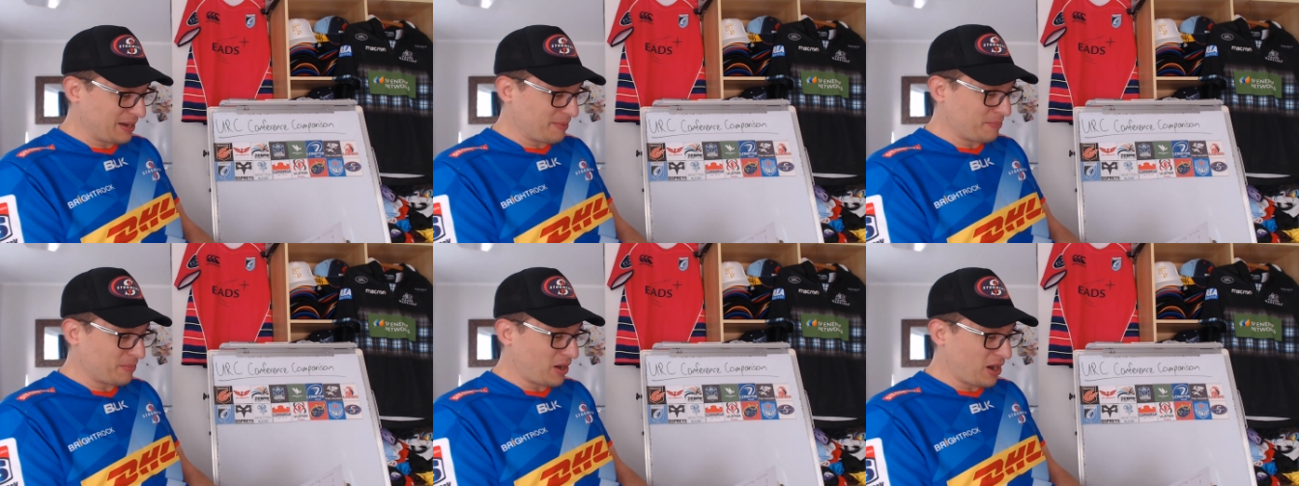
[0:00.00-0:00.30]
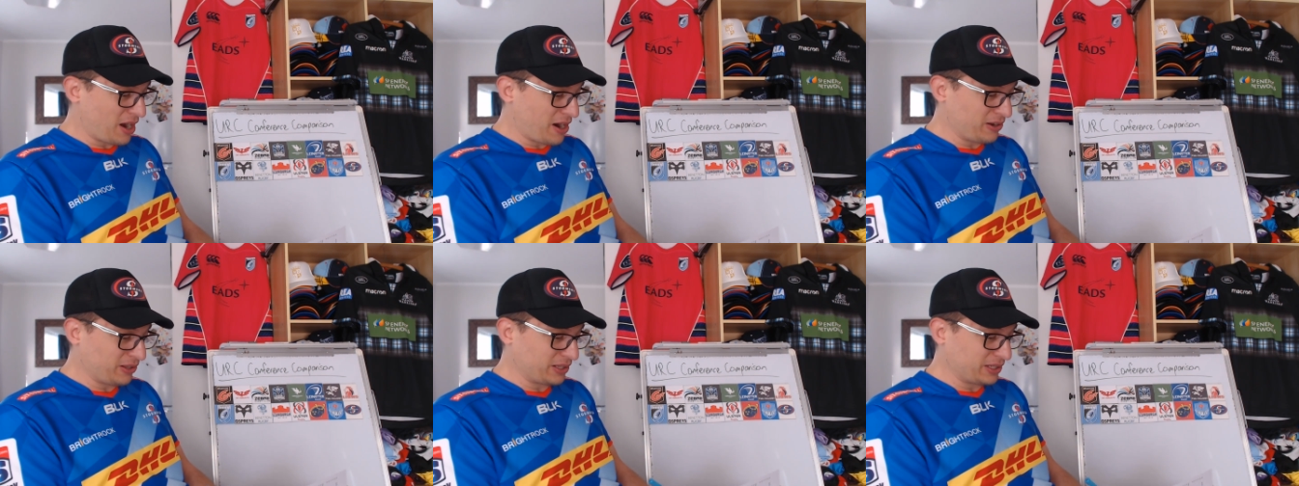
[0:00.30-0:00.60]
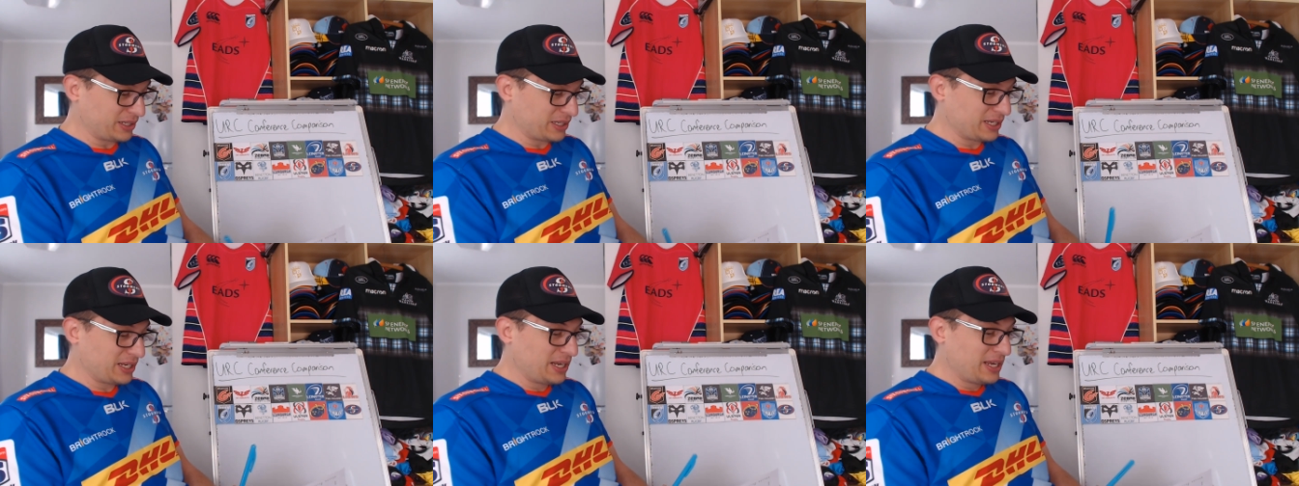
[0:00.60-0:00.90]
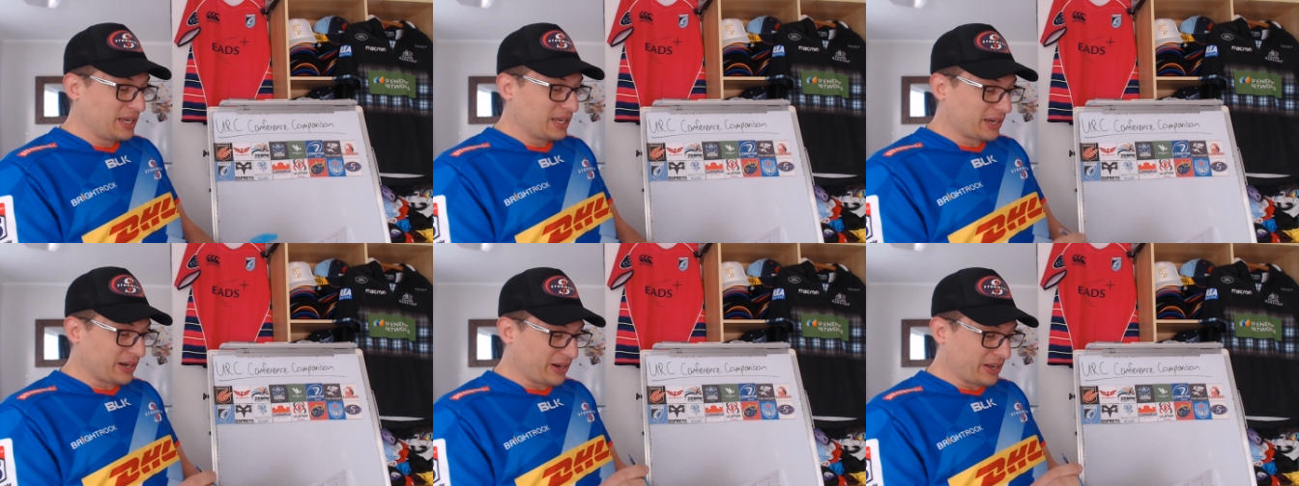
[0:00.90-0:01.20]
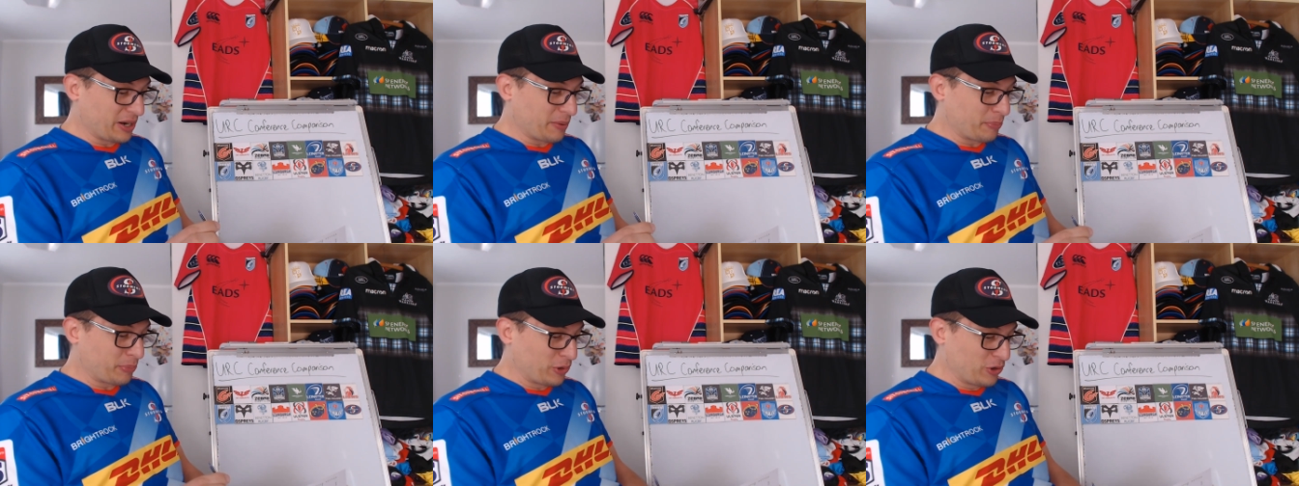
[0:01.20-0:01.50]
Ireland,
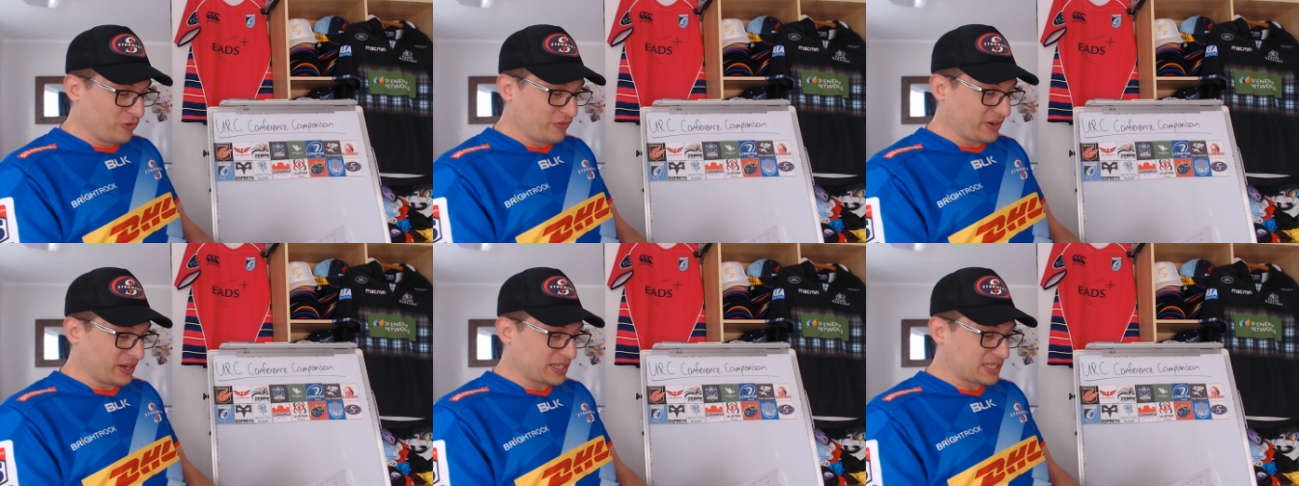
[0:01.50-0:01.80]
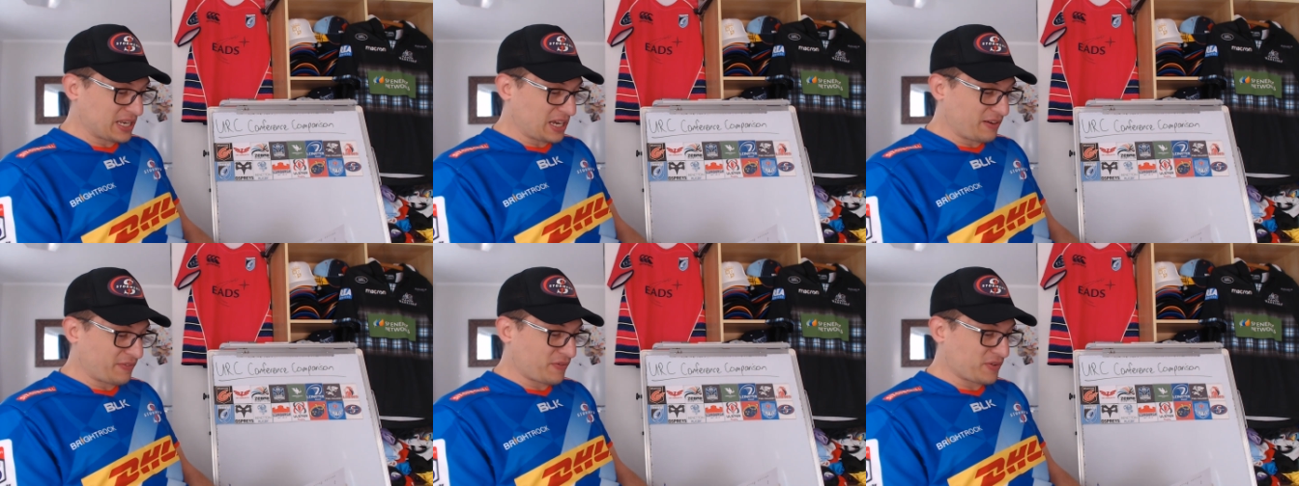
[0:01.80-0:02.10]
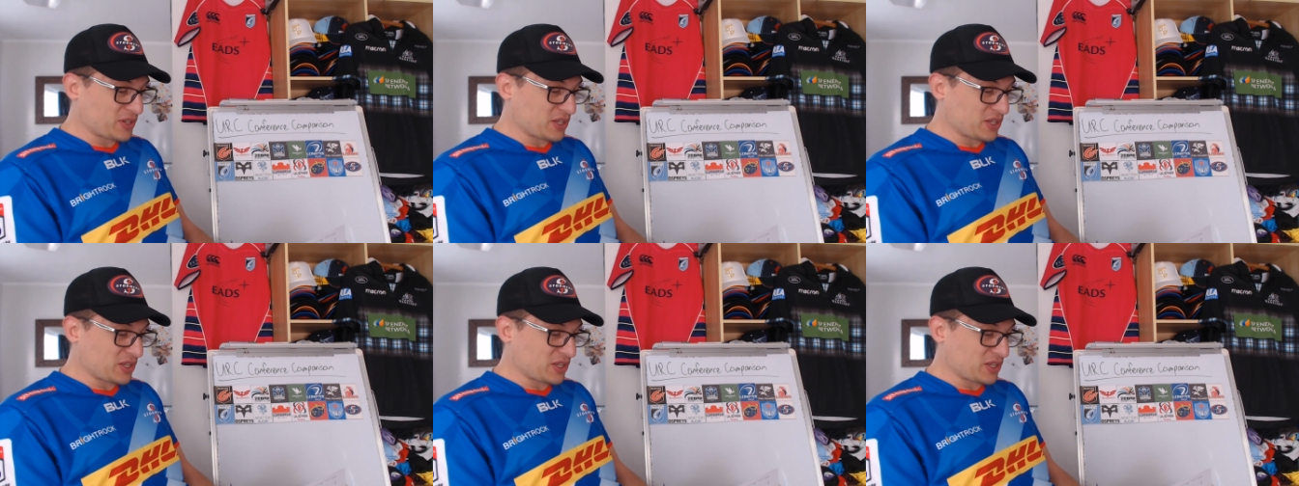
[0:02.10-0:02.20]
kind of proving tough.